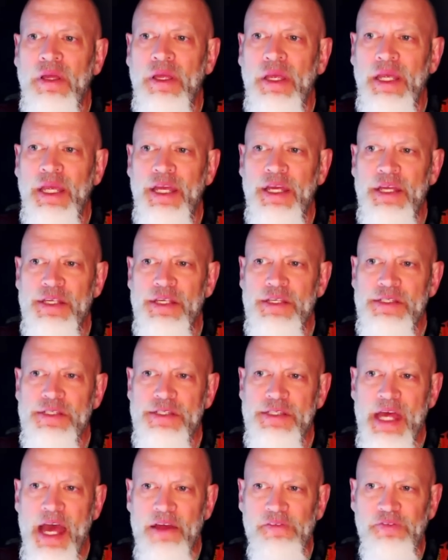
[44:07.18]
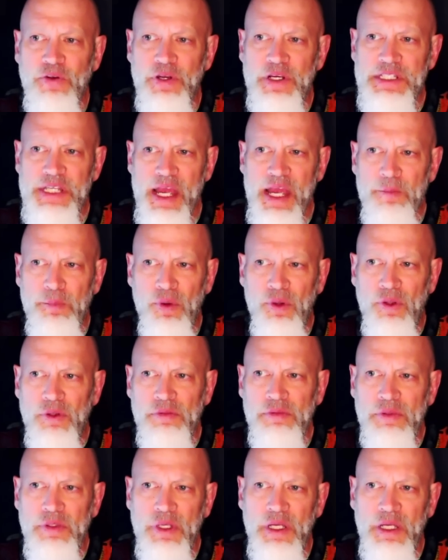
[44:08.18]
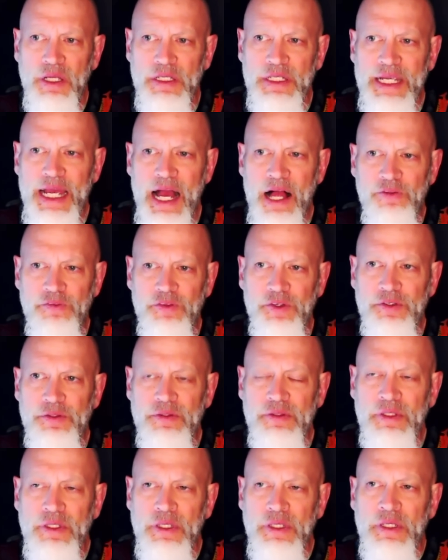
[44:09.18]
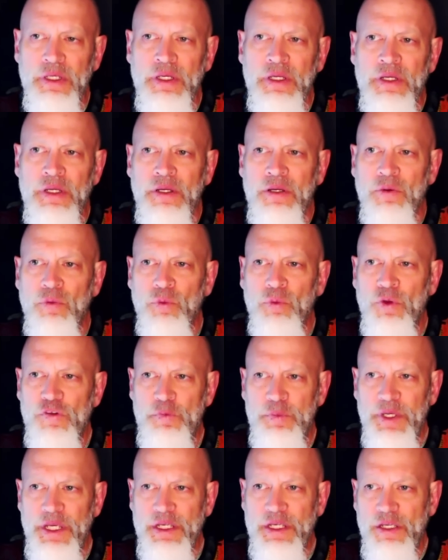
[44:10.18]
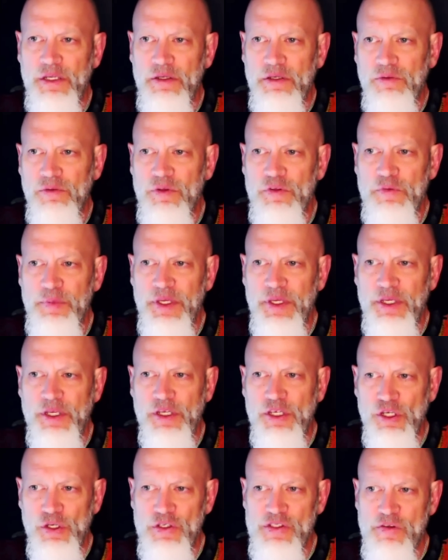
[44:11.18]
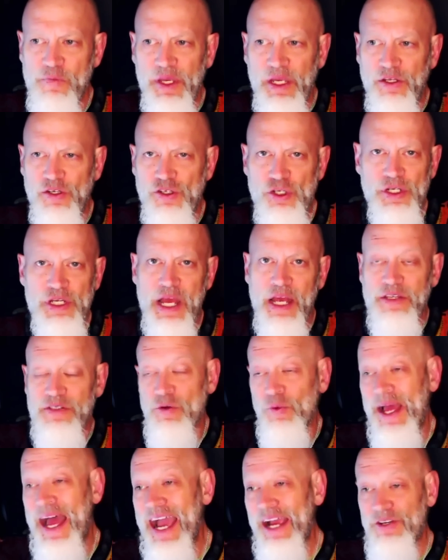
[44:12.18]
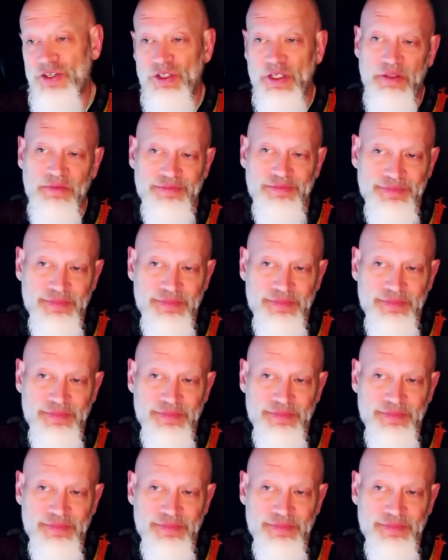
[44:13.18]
is that, for example, Calvin was being accused of being a Judaizer. Actually,